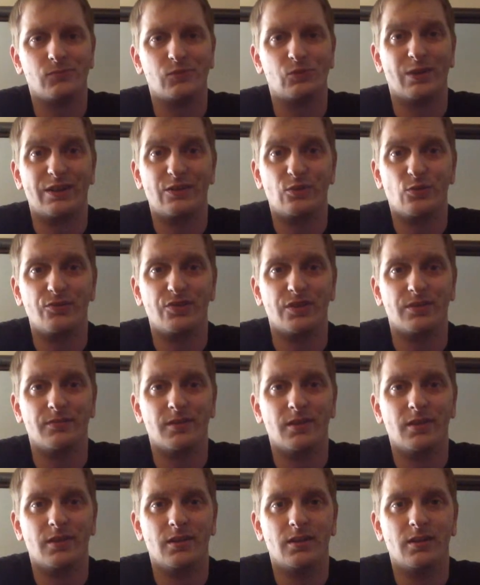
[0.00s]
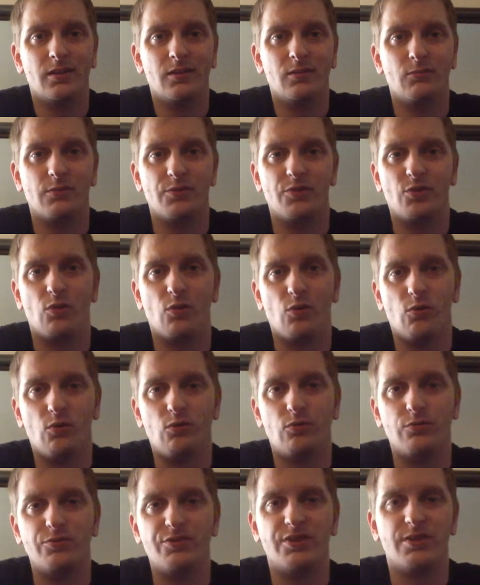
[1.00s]
So I told you. With the
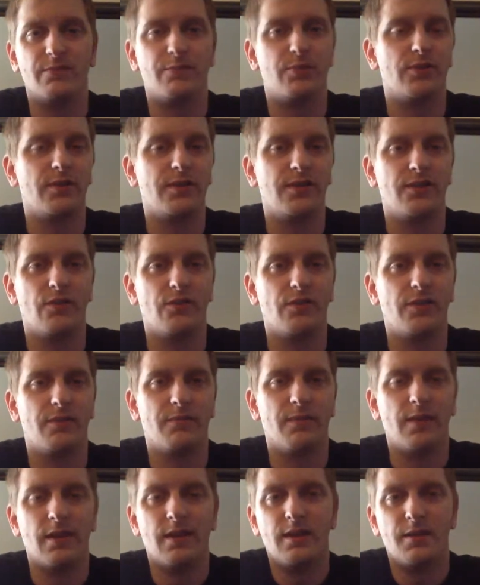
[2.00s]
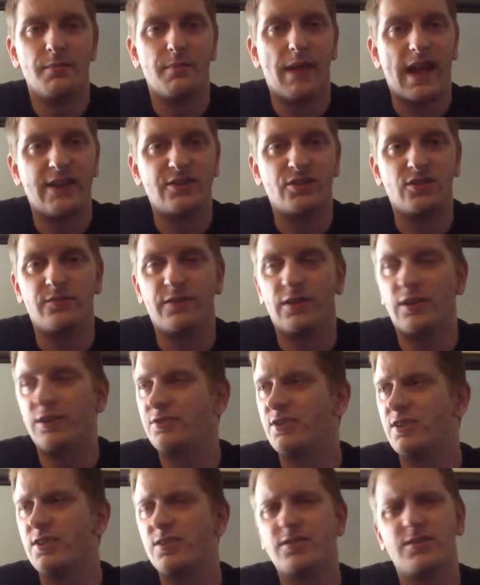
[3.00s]
holds and the pass
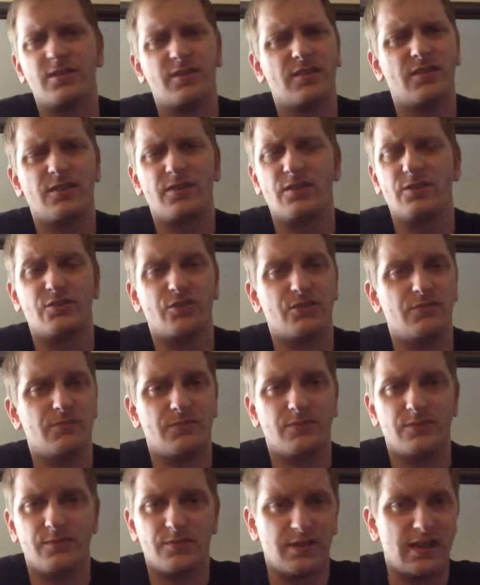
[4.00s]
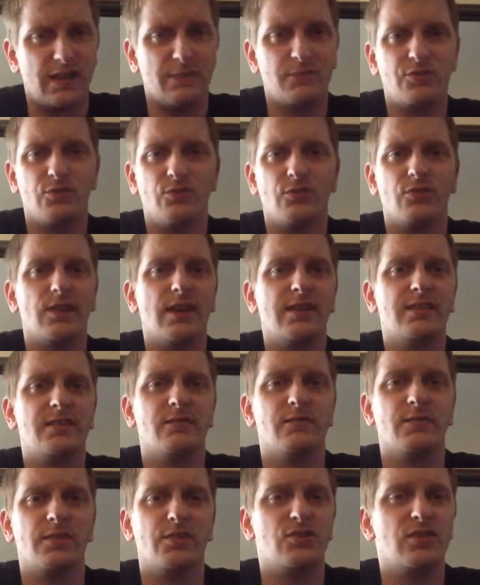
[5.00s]
interferences, your team's too
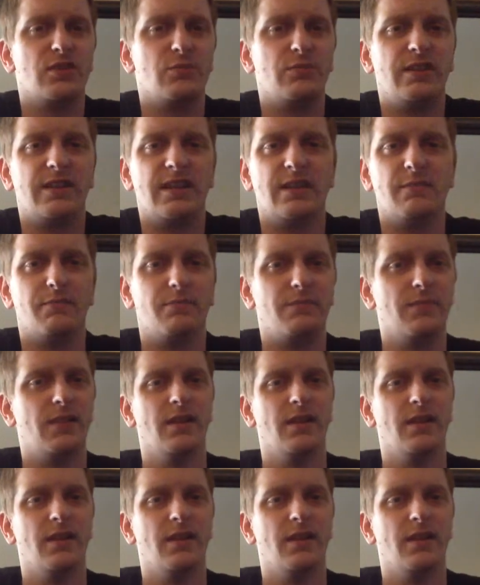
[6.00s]
aggressive. Usually when you get